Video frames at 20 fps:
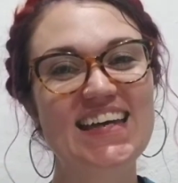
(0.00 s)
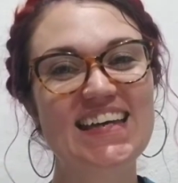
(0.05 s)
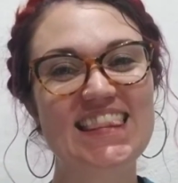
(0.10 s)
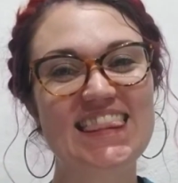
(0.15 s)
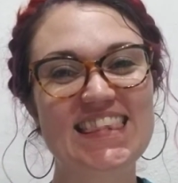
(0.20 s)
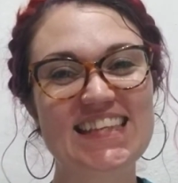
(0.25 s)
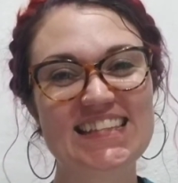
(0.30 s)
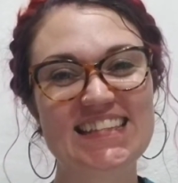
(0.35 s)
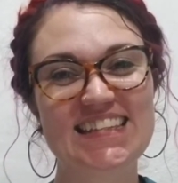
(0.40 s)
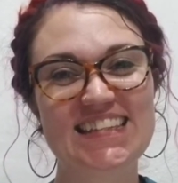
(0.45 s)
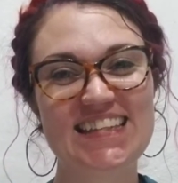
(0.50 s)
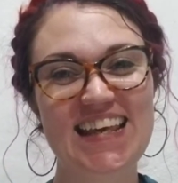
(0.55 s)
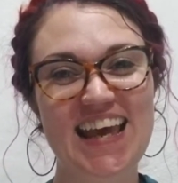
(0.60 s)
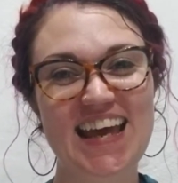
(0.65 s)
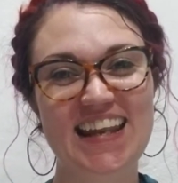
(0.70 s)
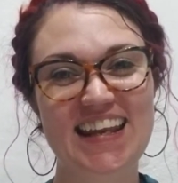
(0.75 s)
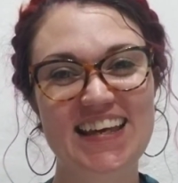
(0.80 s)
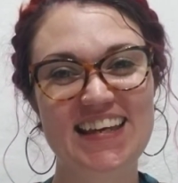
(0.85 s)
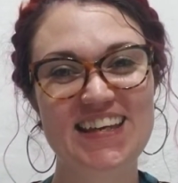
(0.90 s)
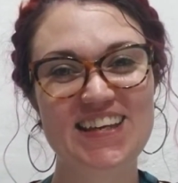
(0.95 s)
this is
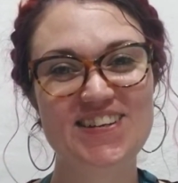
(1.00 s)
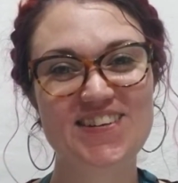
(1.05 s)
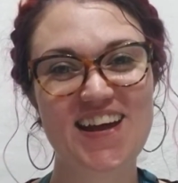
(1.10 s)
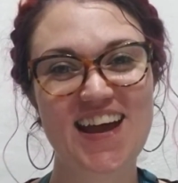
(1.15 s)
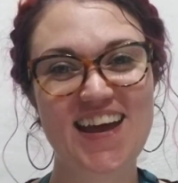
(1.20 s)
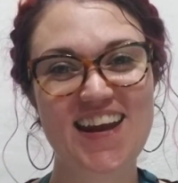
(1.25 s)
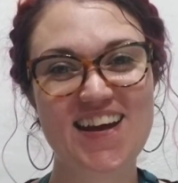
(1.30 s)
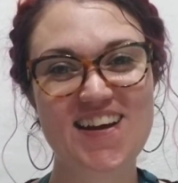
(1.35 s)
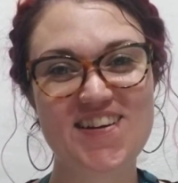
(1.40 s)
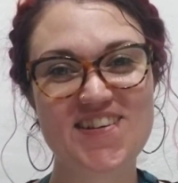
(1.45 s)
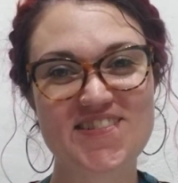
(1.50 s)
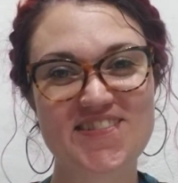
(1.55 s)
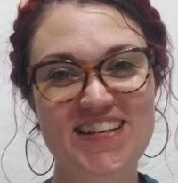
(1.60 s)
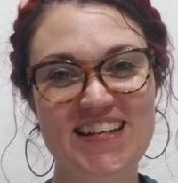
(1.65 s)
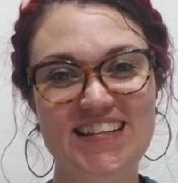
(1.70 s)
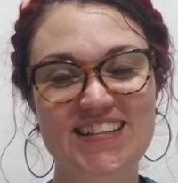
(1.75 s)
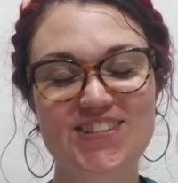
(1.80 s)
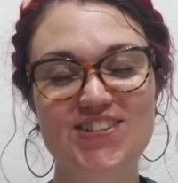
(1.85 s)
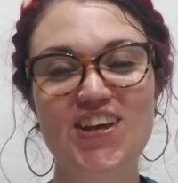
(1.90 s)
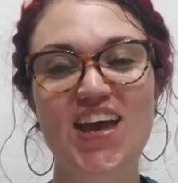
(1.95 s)
Anna here at
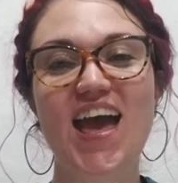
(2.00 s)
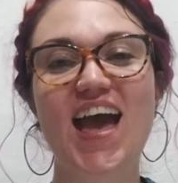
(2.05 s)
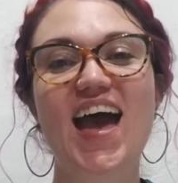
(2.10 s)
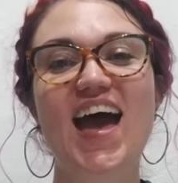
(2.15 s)
Artreach.